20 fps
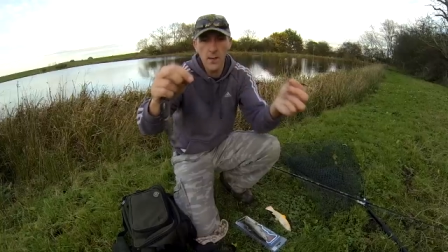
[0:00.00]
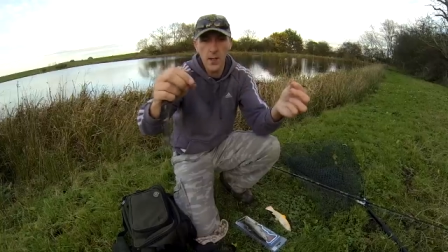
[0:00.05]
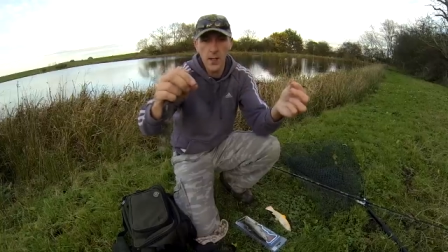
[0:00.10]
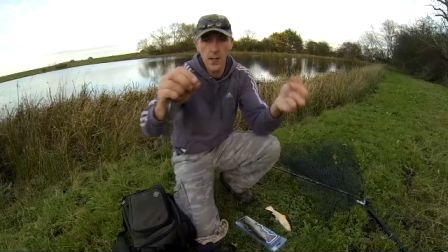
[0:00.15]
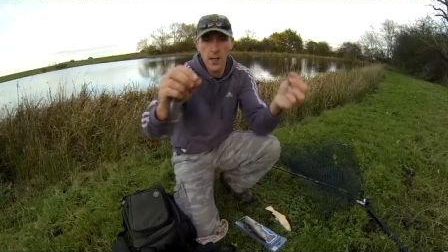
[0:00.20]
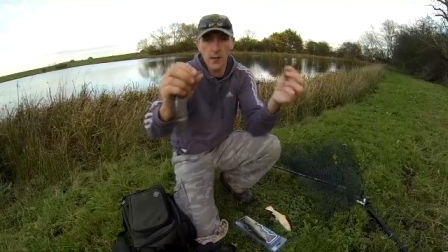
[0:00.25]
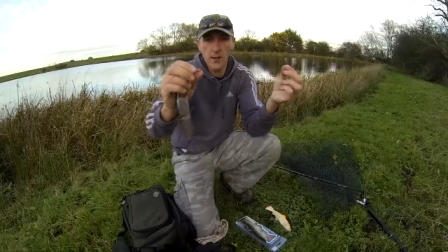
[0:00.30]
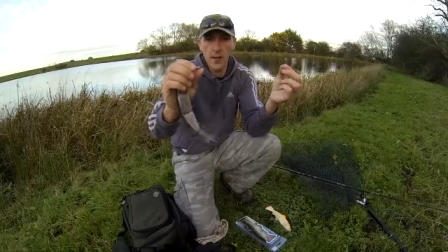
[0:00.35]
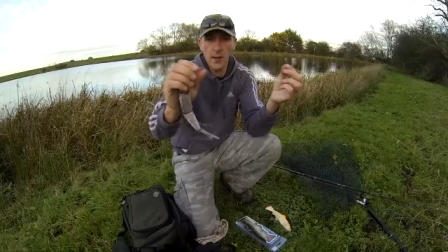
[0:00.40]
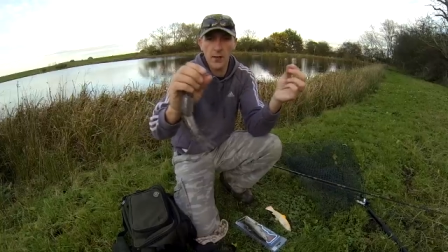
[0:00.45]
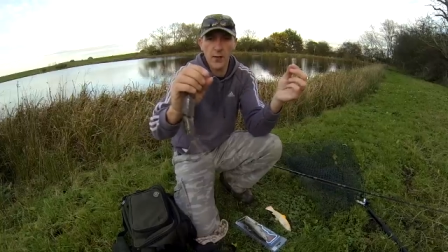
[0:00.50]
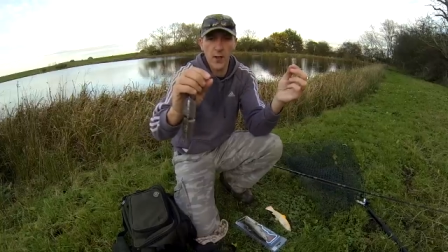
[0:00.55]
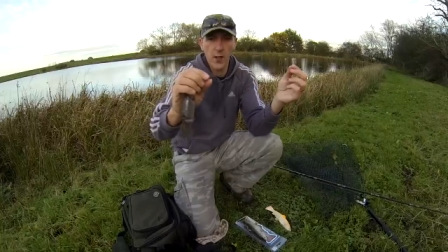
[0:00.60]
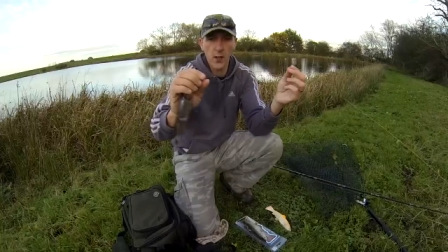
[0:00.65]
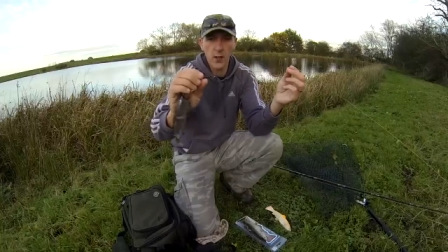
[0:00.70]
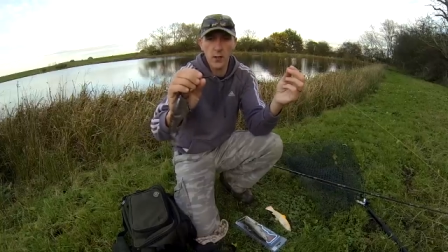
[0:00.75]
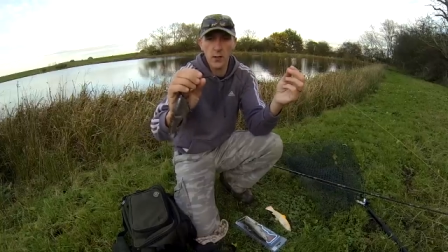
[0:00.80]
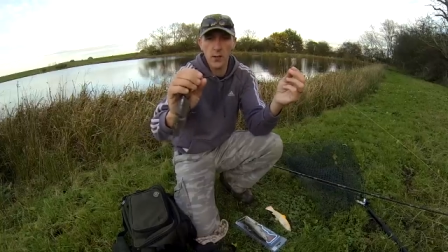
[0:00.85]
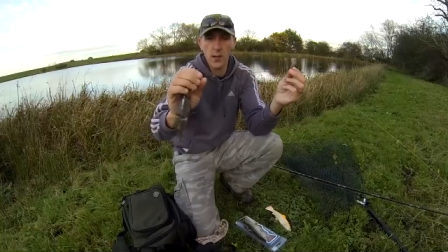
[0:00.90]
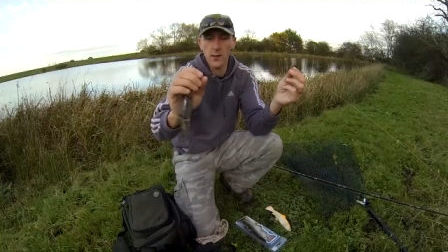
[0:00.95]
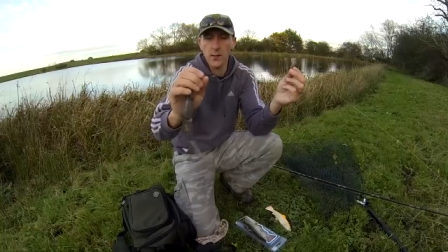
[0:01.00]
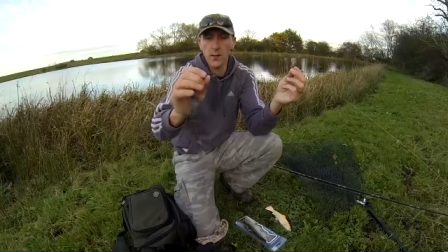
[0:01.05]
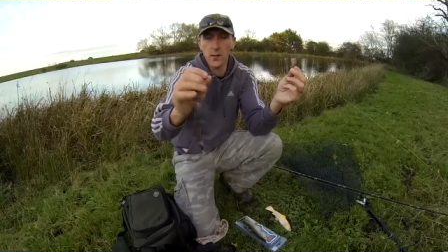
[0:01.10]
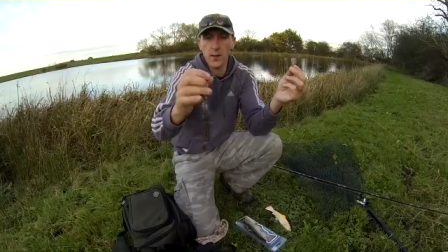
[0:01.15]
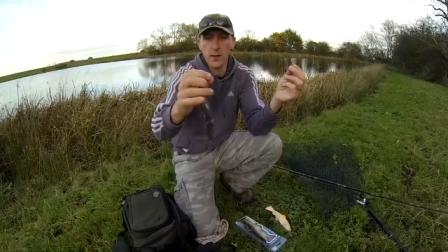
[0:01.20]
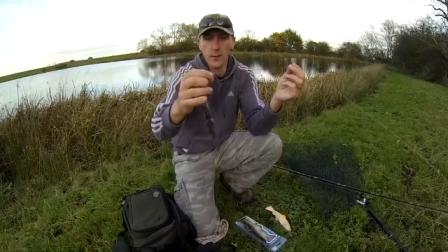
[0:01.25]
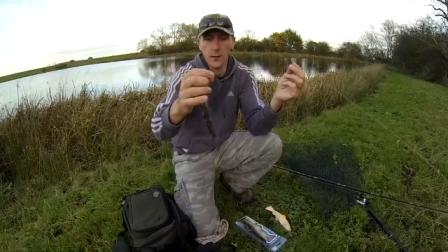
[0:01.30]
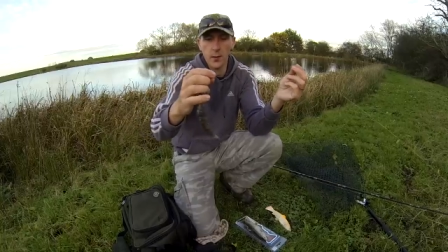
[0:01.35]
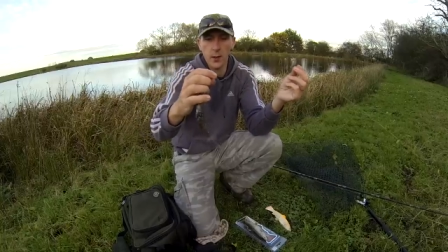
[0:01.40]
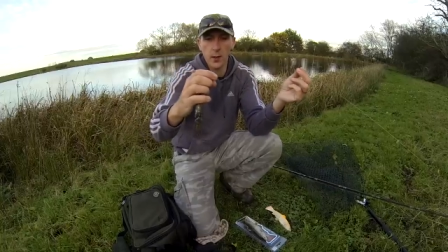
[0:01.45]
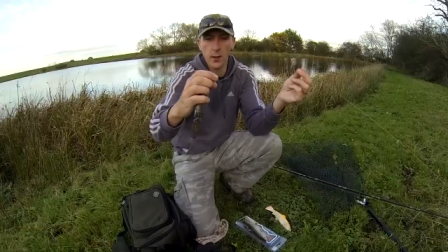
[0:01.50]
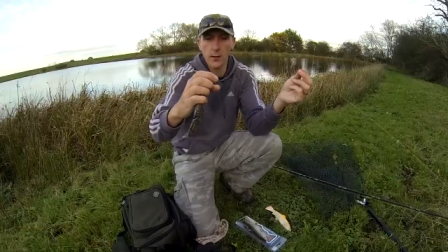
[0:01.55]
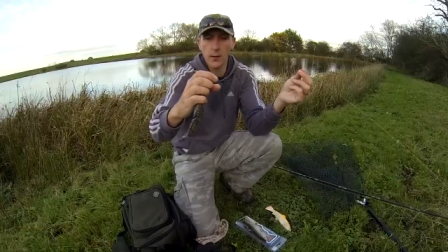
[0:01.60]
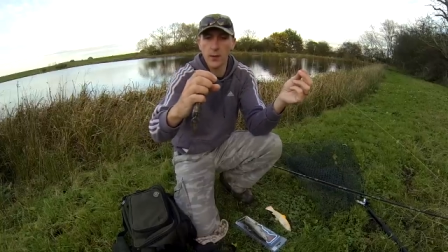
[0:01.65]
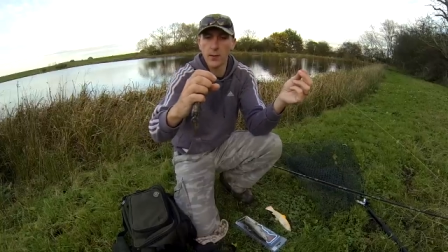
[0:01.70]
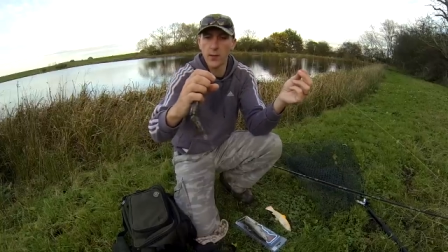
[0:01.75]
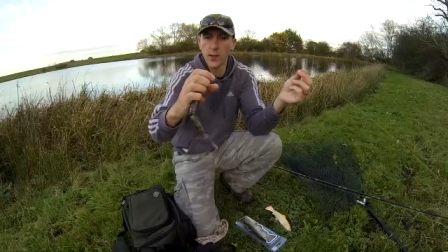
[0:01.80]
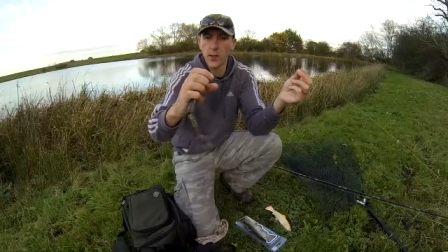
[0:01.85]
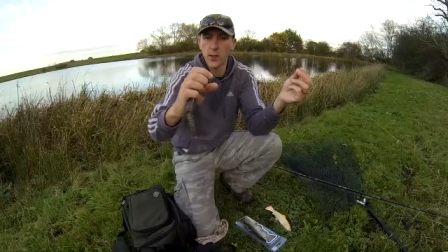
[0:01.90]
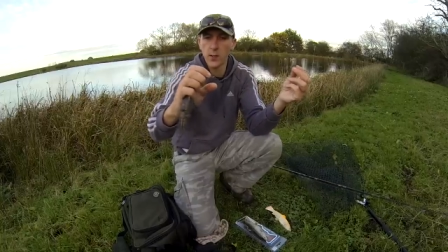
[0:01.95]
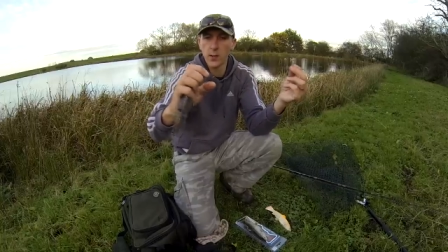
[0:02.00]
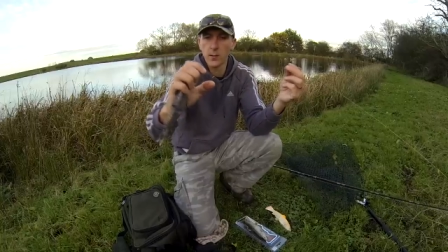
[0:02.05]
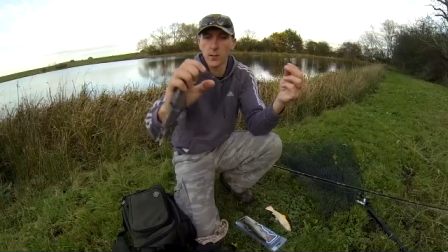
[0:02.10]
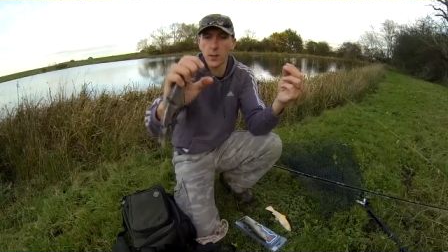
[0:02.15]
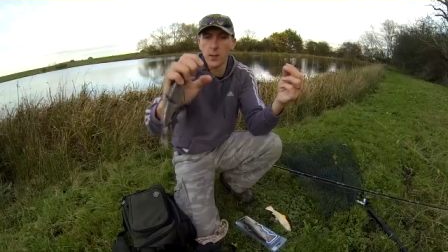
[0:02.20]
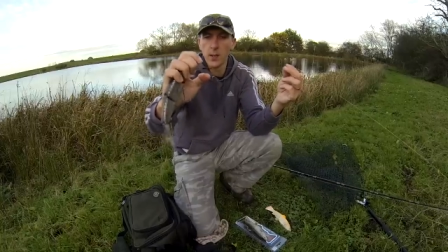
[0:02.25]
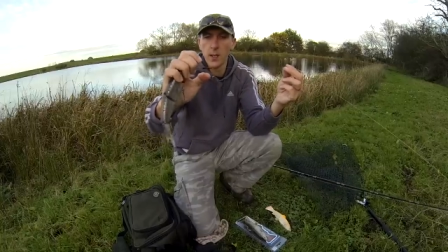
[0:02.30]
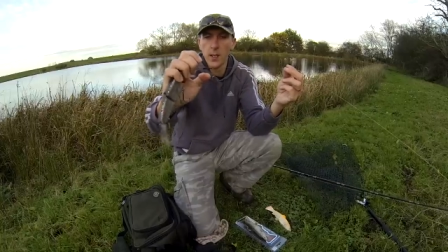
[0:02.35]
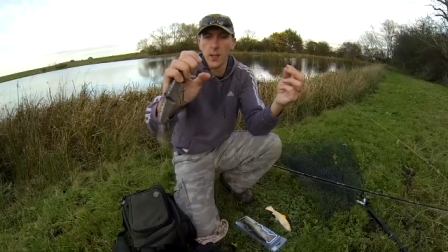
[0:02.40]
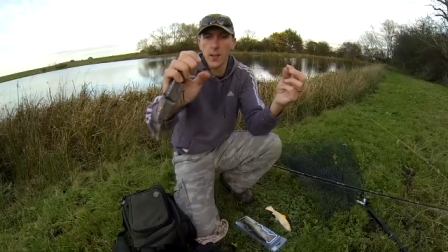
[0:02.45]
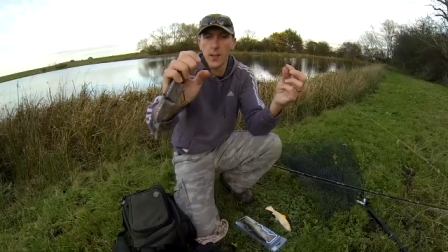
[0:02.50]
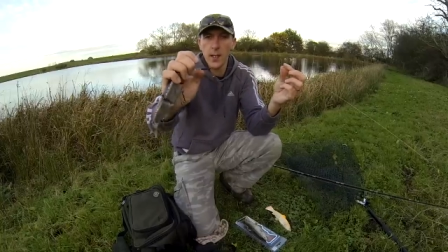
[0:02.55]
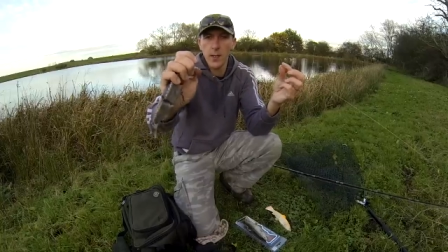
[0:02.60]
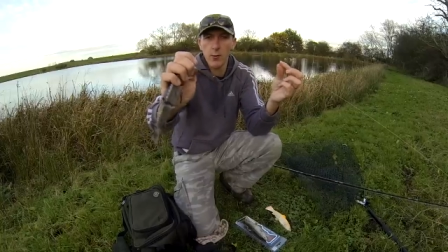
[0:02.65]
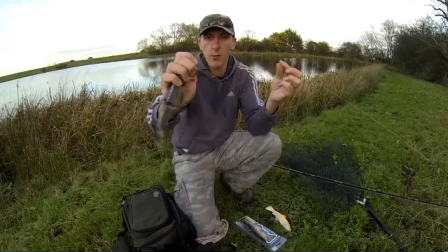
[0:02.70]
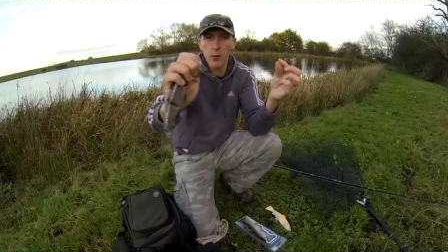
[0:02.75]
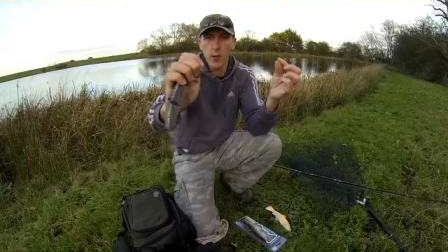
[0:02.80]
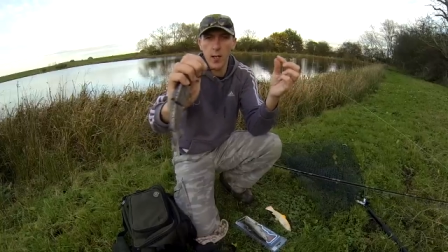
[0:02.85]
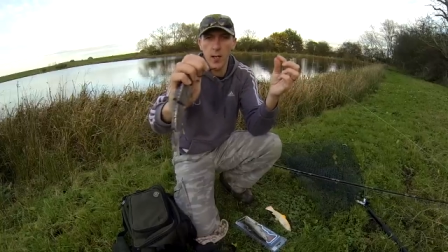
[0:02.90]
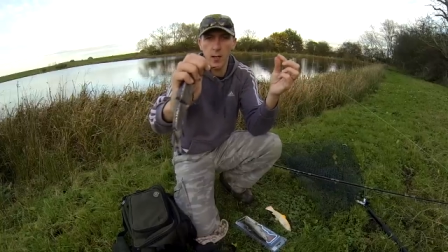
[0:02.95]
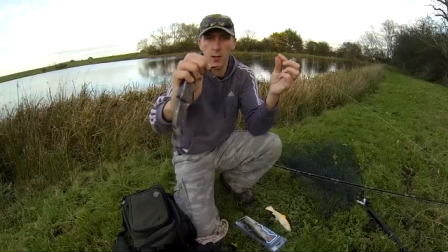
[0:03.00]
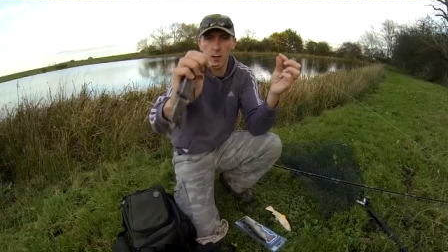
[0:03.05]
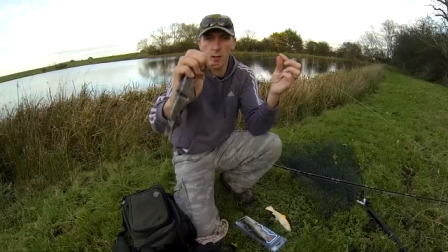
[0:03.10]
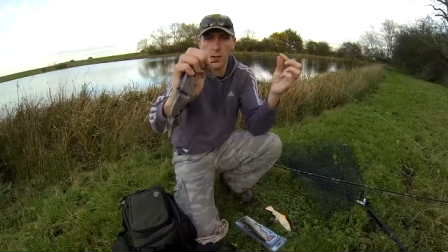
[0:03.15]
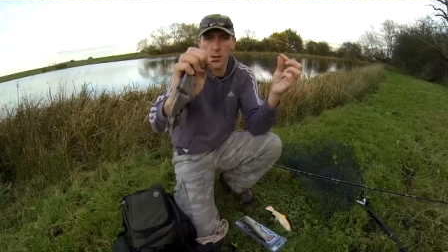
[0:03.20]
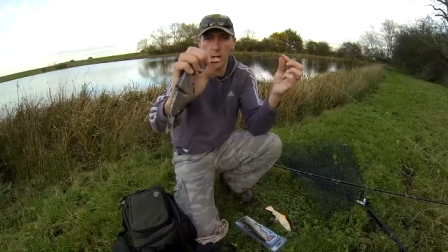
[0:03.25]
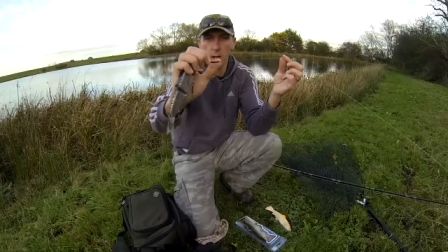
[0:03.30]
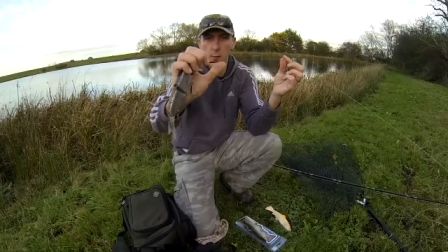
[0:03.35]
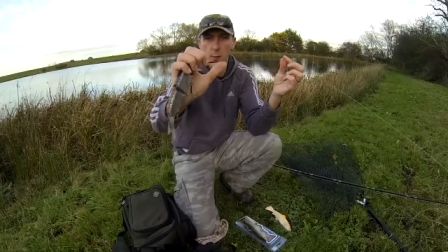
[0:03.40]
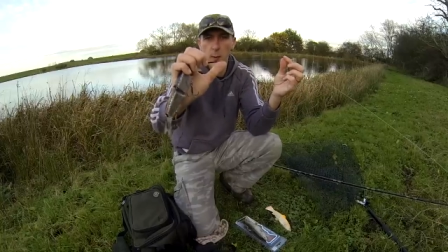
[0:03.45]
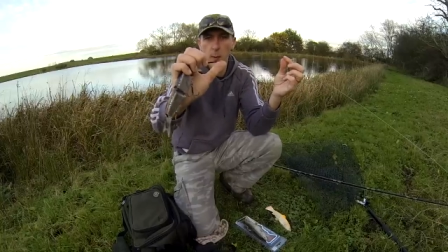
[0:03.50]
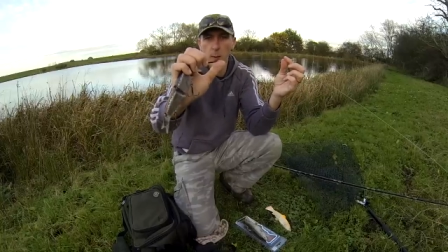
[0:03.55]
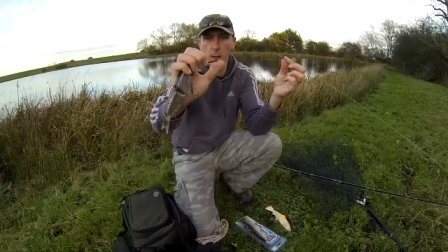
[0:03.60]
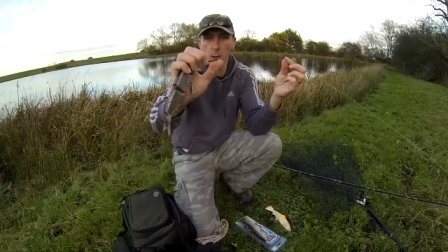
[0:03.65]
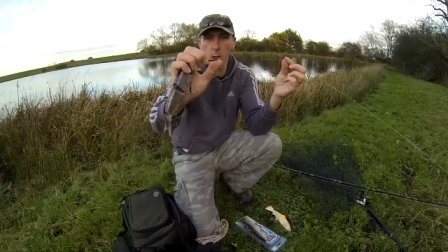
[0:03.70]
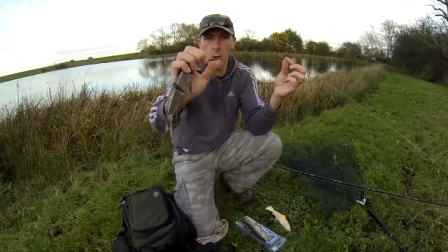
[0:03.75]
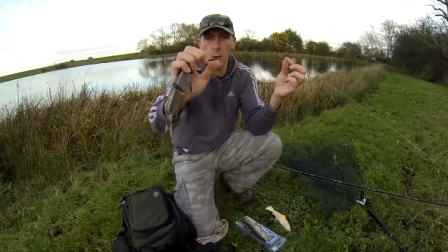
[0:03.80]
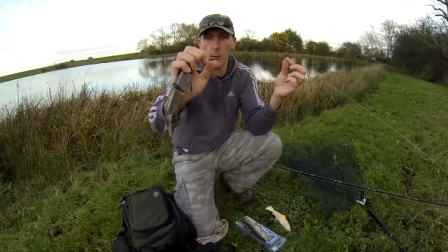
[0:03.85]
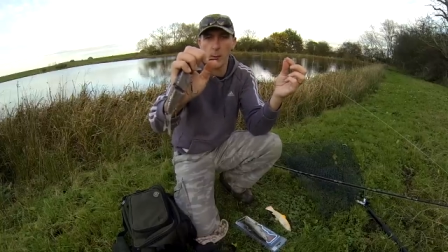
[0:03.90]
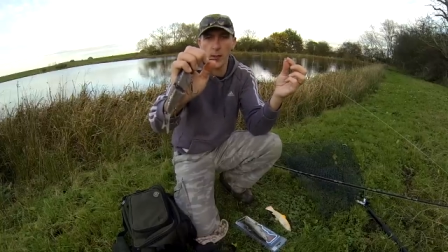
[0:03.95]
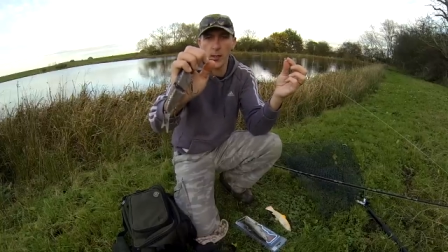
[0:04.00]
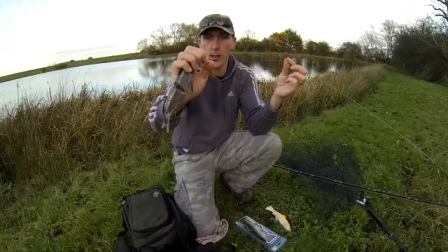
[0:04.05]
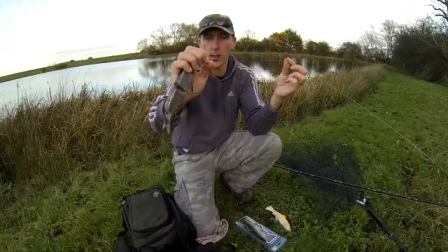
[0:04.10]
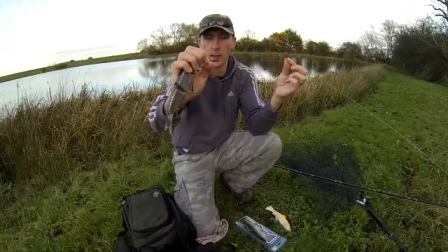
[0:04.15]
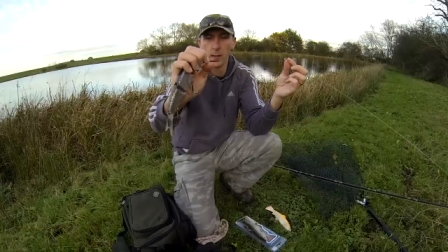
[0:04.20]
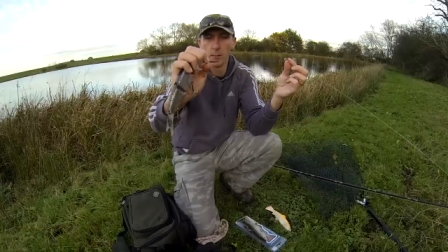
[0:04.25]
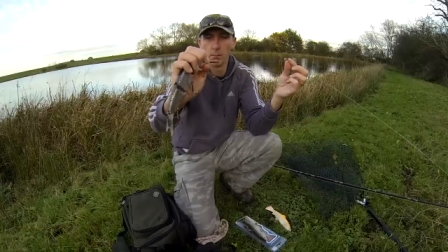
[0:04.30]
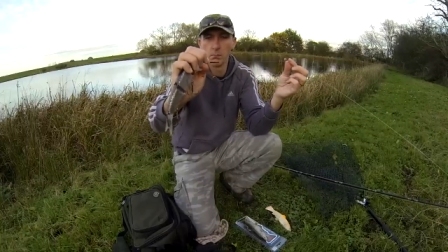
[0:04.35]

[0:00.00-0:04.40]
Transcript: Now that fish, that, that, that fish, that trace has probably caught me